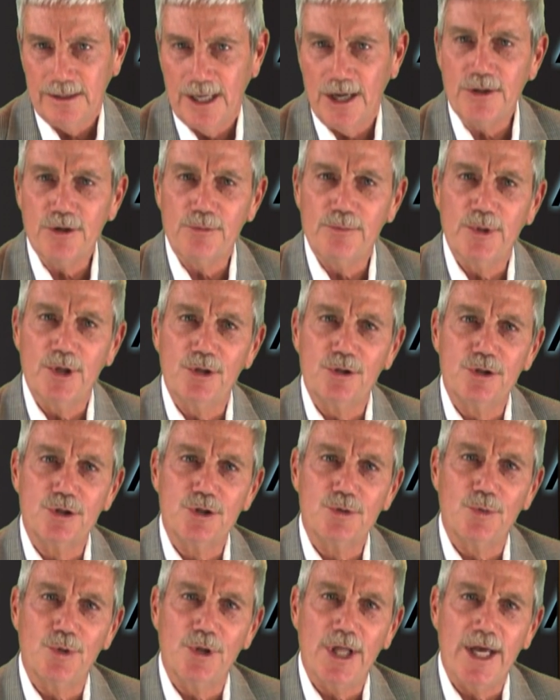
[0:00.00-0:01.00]
Other
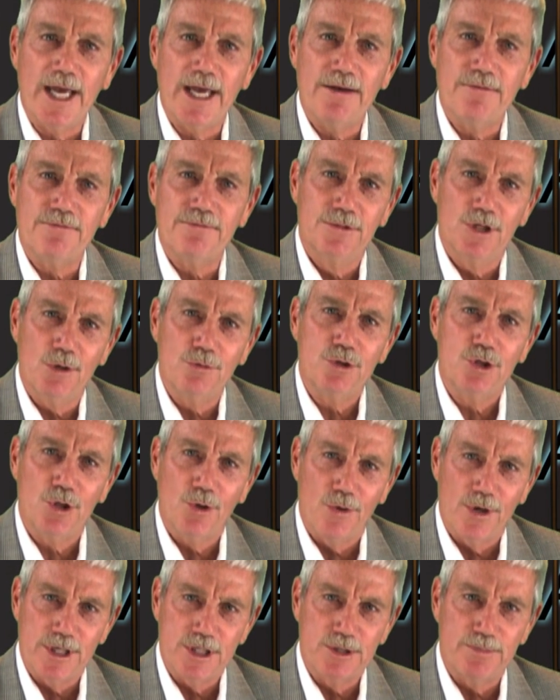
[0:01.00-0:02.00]
builders will have no
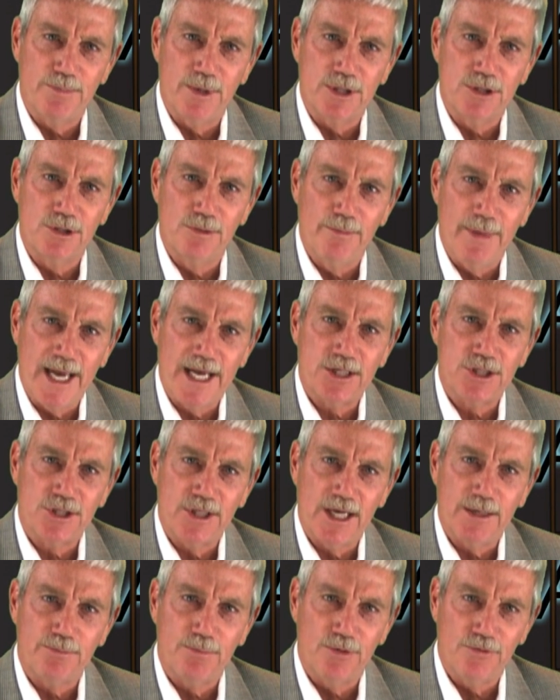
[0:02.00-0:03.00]
choice but to match
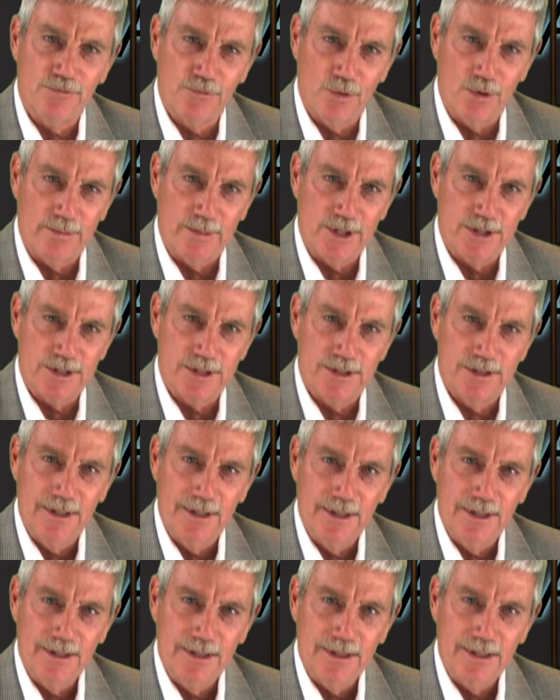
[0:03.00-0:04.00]
that performance,
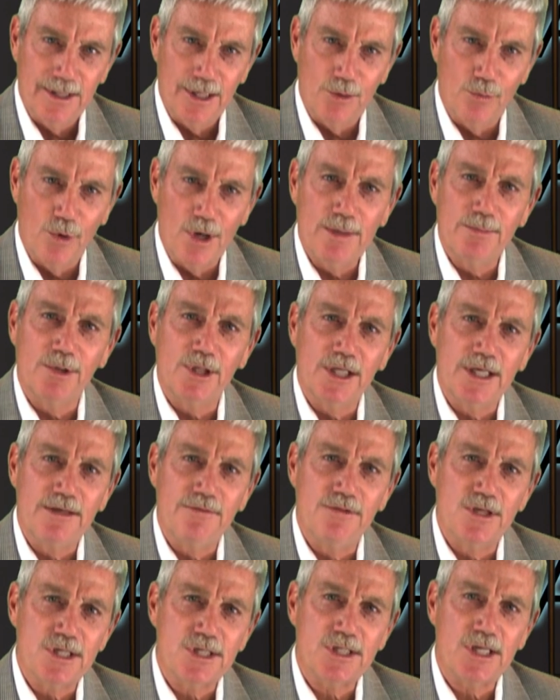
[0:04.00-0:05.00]
and we
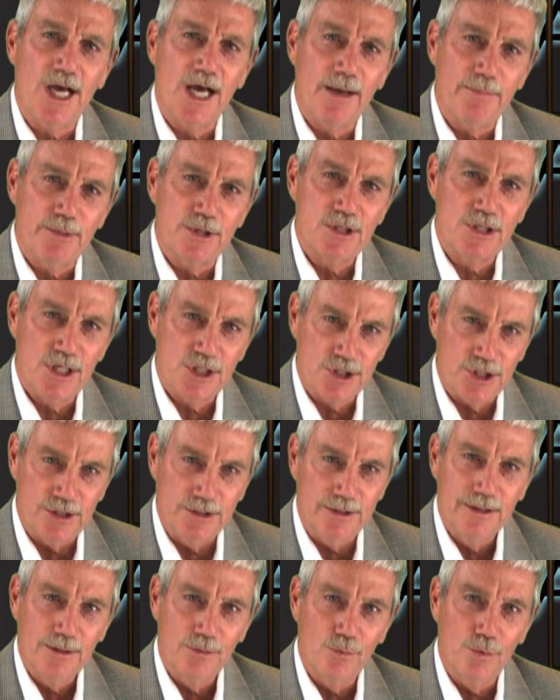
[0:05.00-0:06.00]
believe this
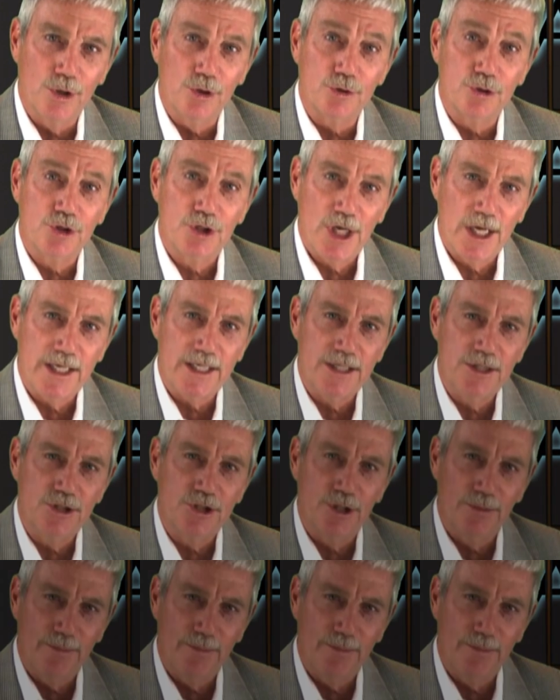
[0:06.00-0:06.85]
competition will change